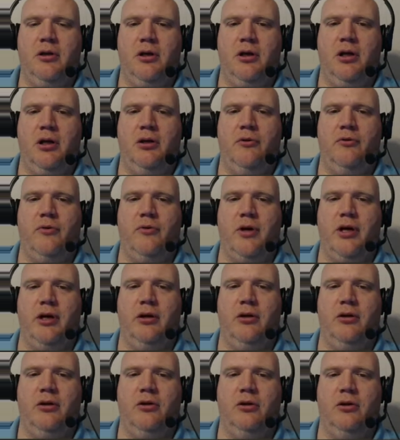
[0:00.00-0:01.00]
and right
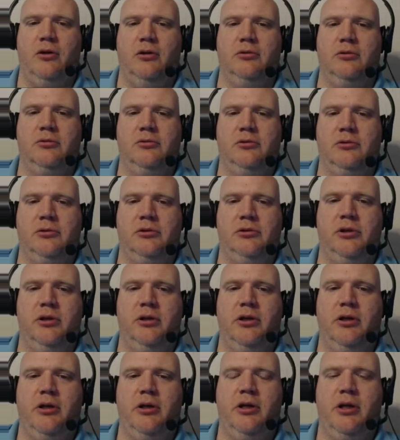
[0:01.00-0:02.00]
along
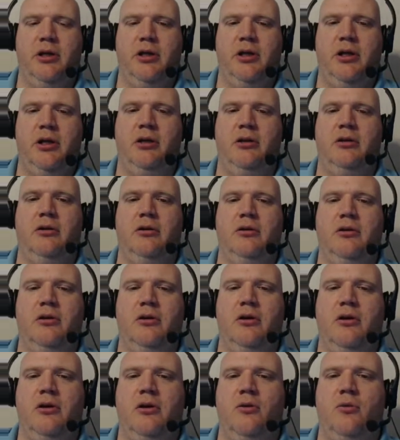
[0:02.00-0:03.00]
here,
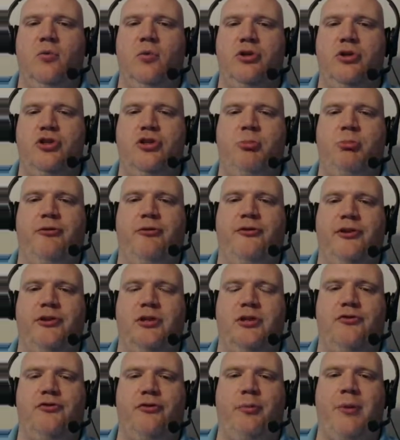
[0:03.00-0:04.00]
which should prevent
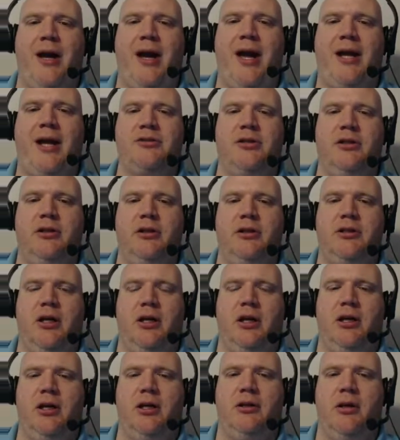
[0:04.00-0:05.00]
us from accidentally
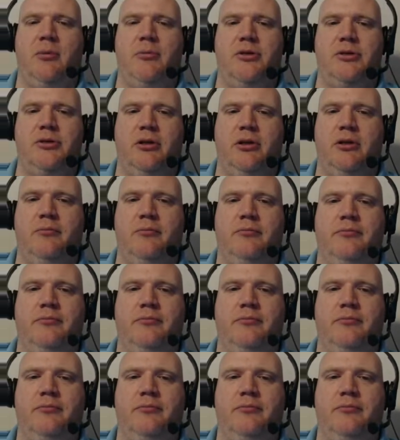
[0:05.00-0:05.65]
taking out that mycelium.